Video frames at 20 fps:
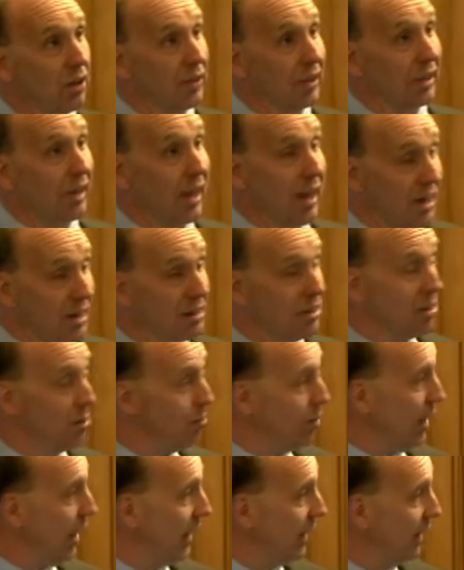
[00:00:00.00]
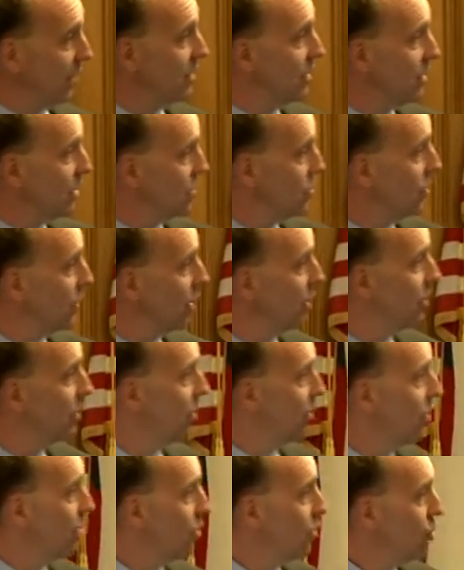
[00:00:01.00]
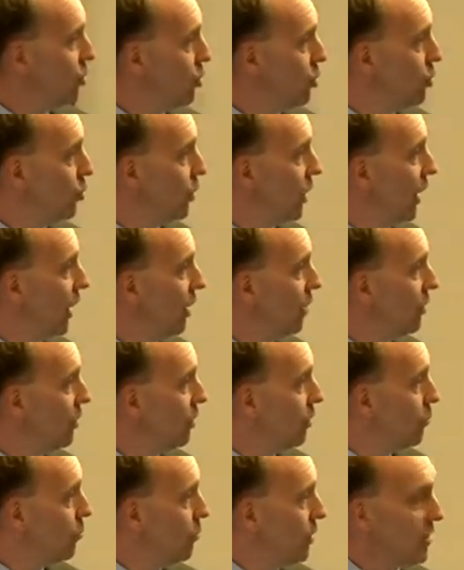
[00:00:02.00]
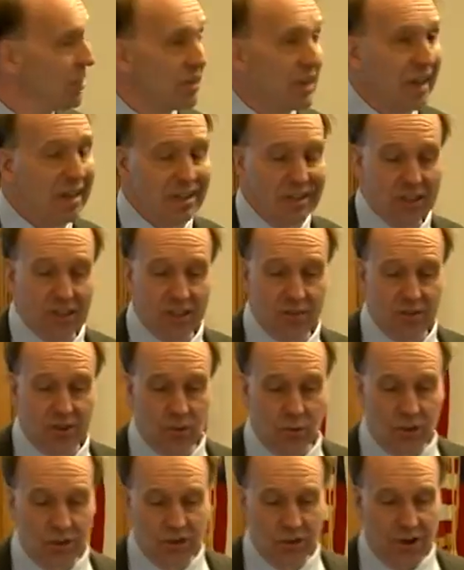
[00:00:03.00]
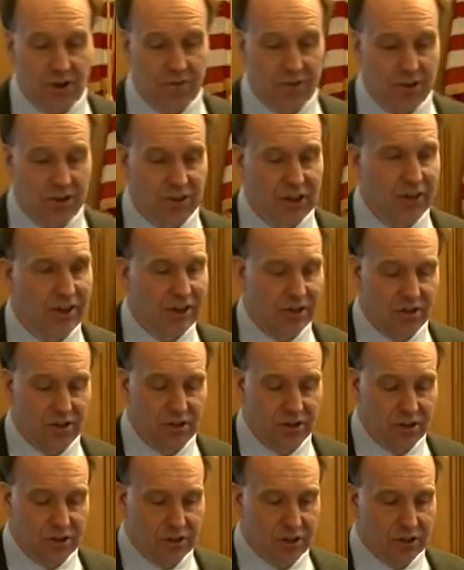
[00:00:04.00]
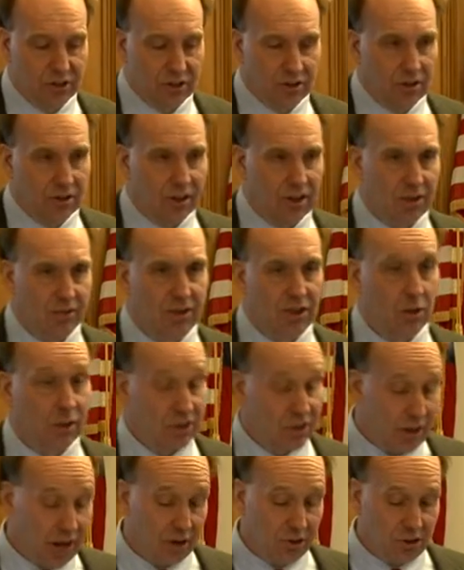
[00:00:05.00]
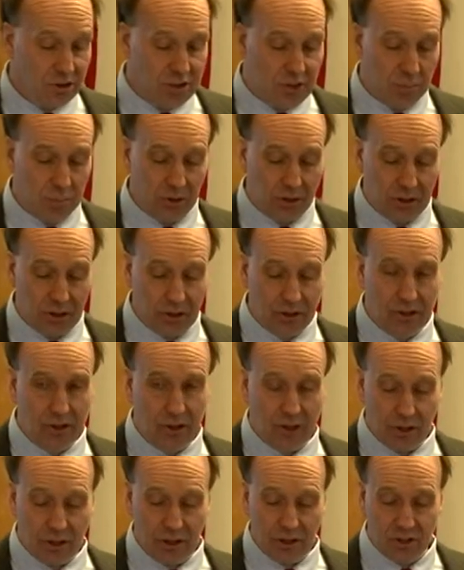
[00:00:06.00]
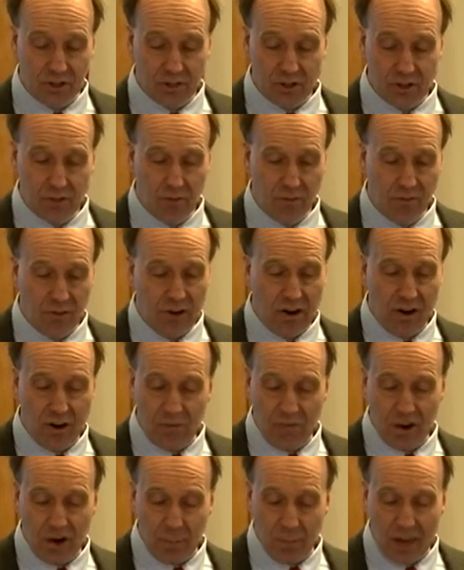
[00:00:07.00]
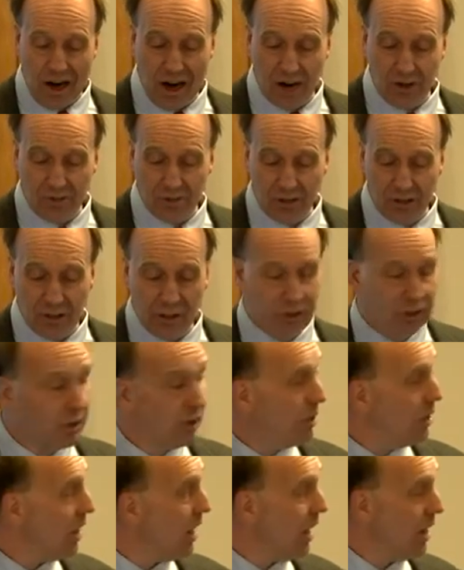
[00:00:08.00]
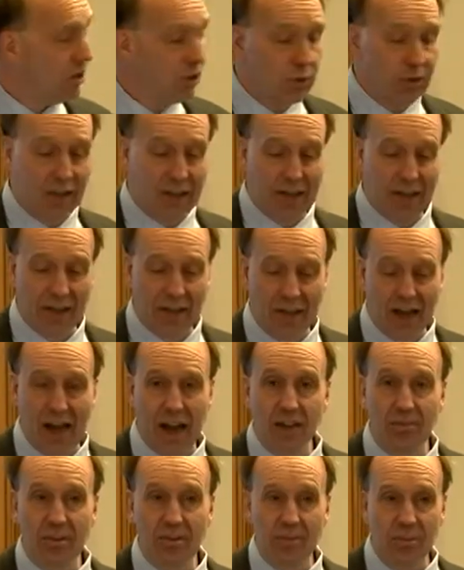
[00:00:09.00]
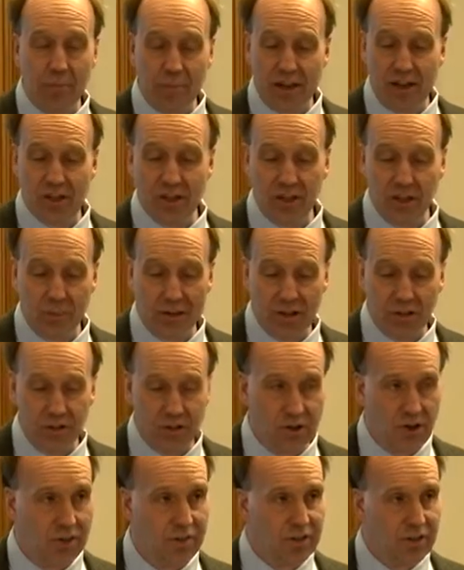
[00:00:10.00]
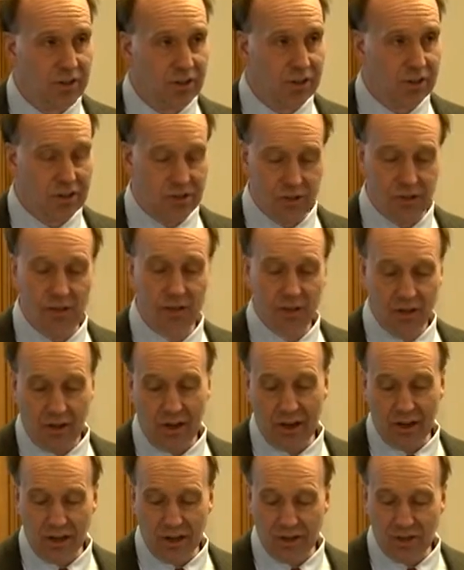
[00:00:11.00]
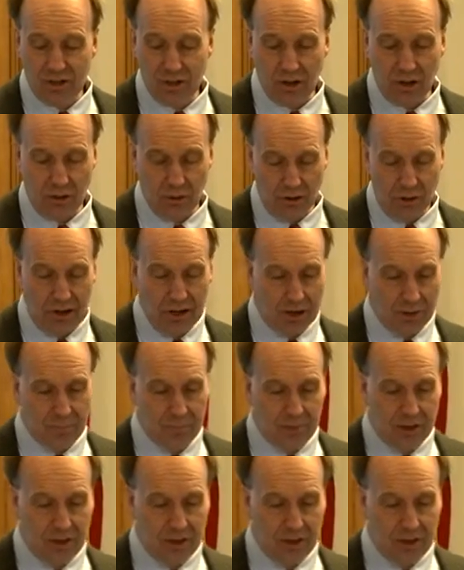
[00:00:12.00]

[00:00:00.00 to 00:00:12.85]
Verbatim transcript: the anti-Bragg condition, you can be sensitive to a surface. And this is, even though it sounds simple, it's very, very powerful, and you can get a lot of information about surfaces and also uh,